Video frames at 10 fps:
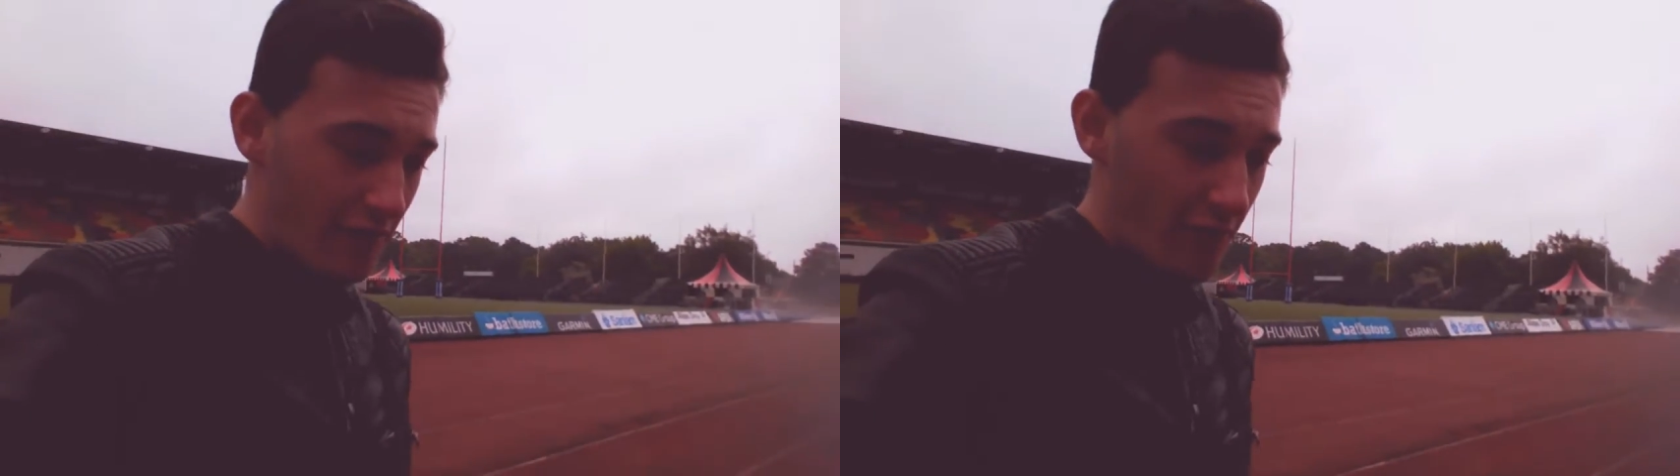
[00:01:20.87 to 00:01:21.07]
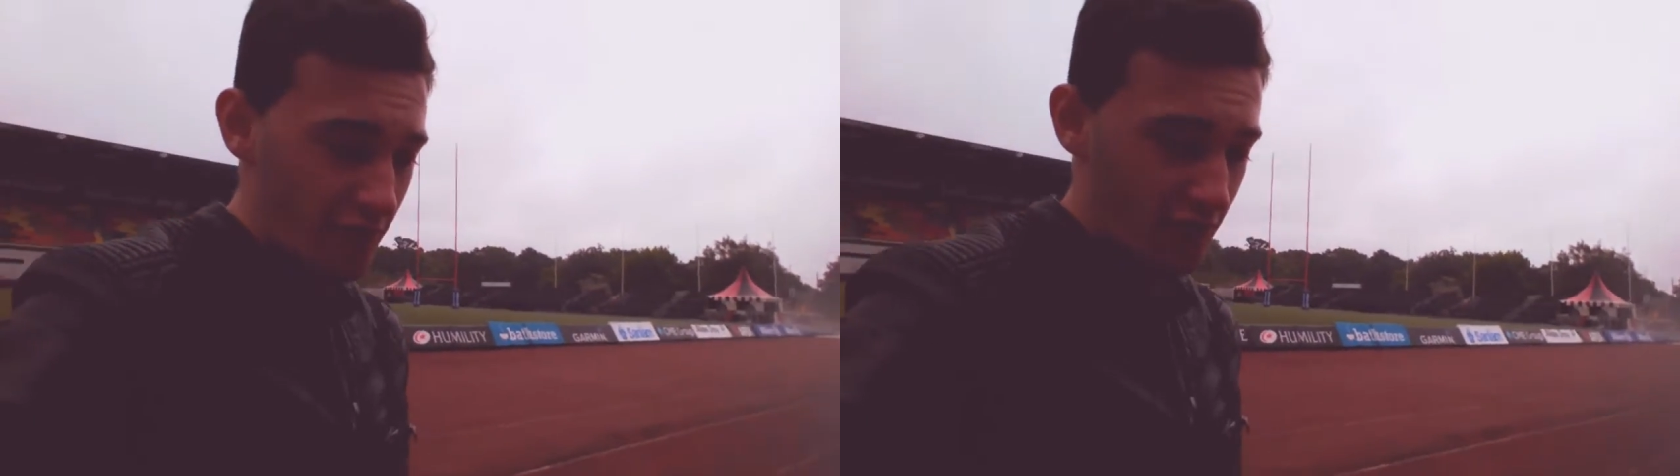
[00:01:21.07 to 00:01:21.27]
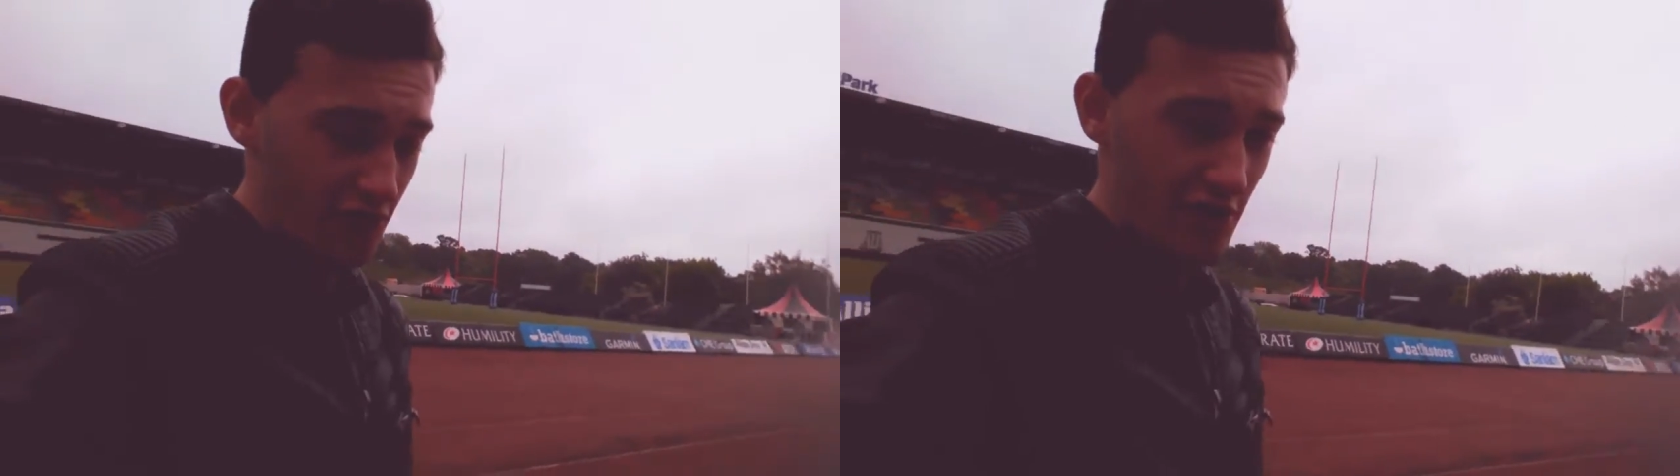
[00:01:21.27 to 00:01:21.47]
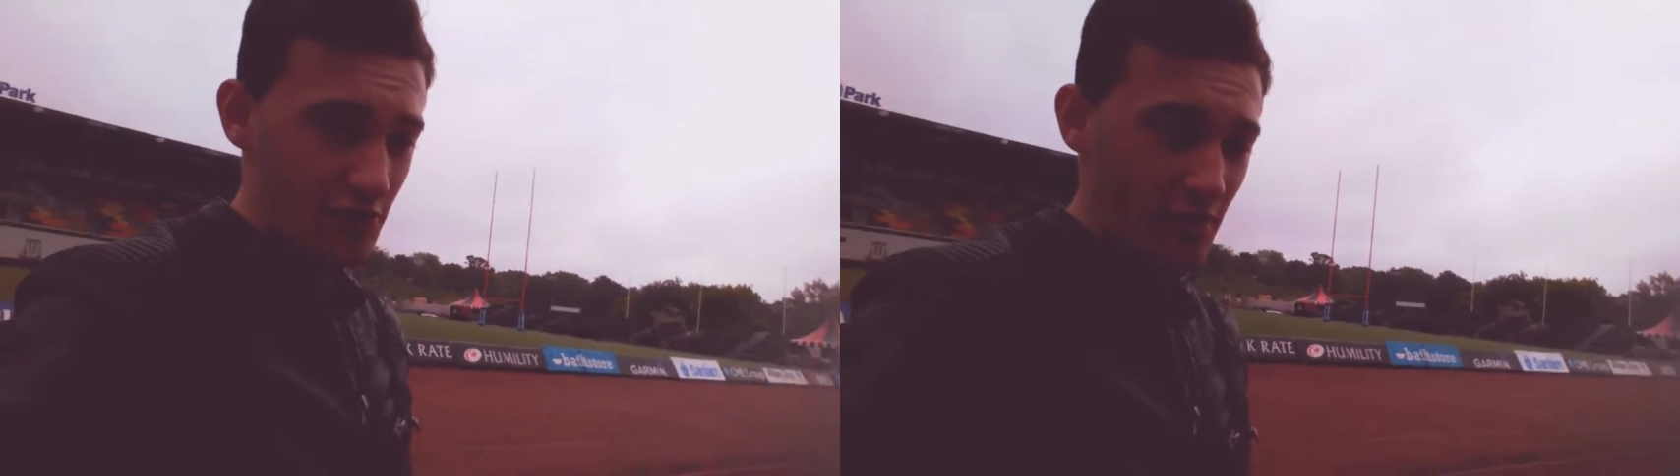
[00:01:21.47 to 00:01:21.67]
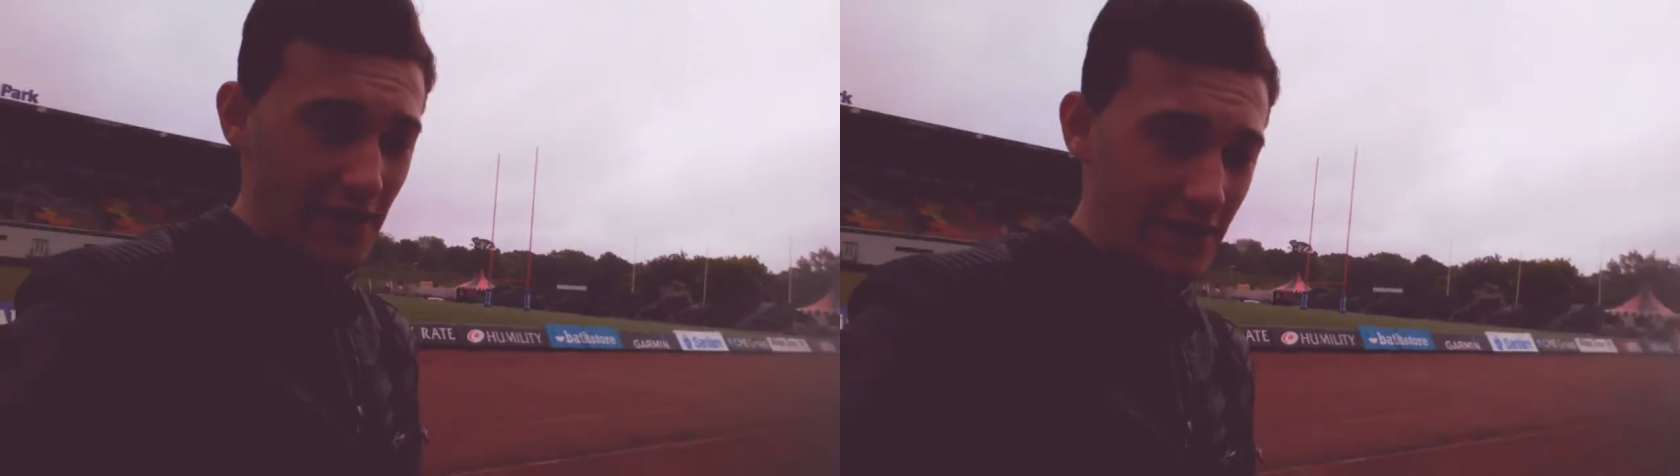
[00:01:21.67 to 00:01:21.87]
for 3
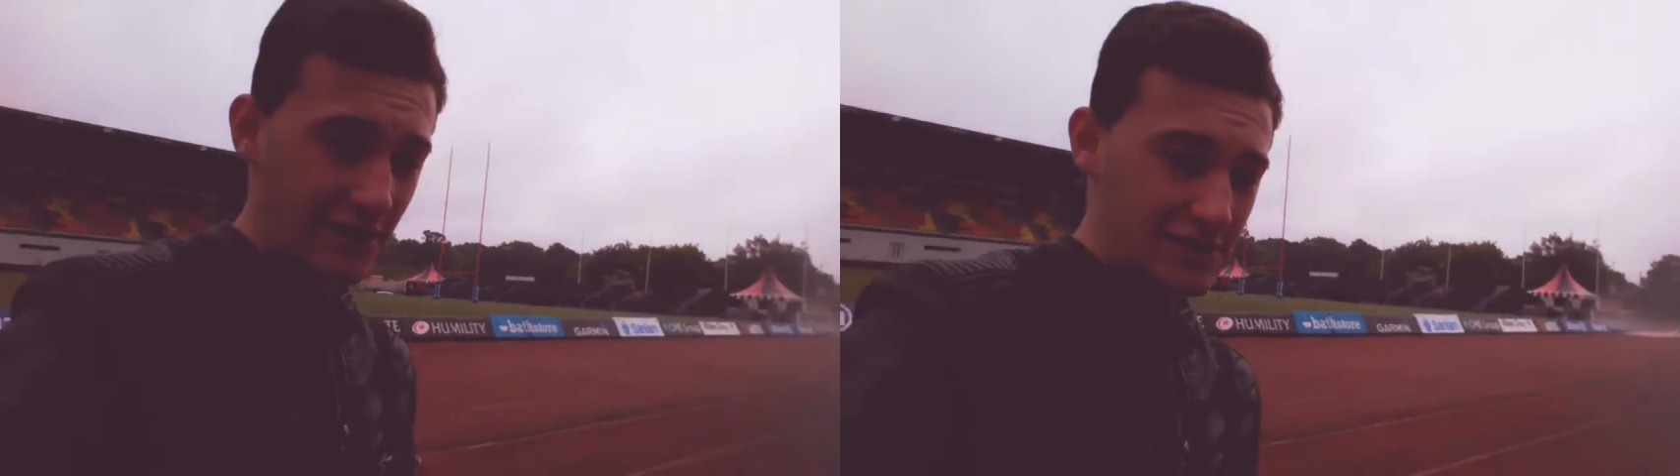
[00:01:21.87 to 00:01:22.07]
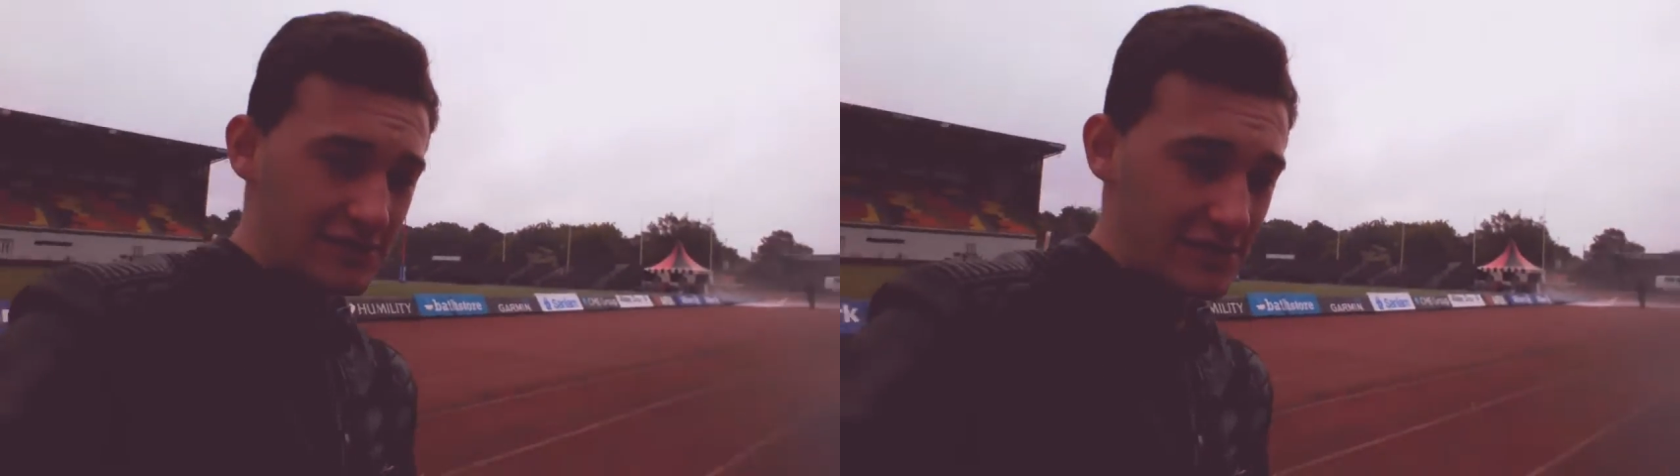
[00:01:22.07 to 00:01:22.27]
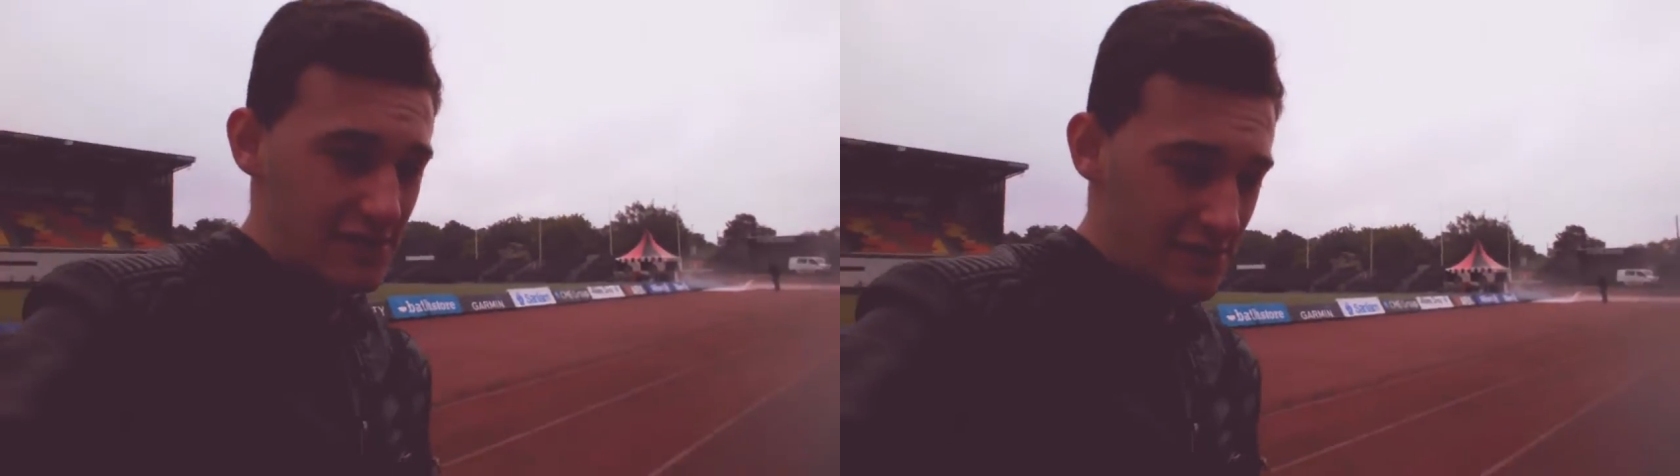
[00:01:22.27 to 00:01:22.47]
weeks,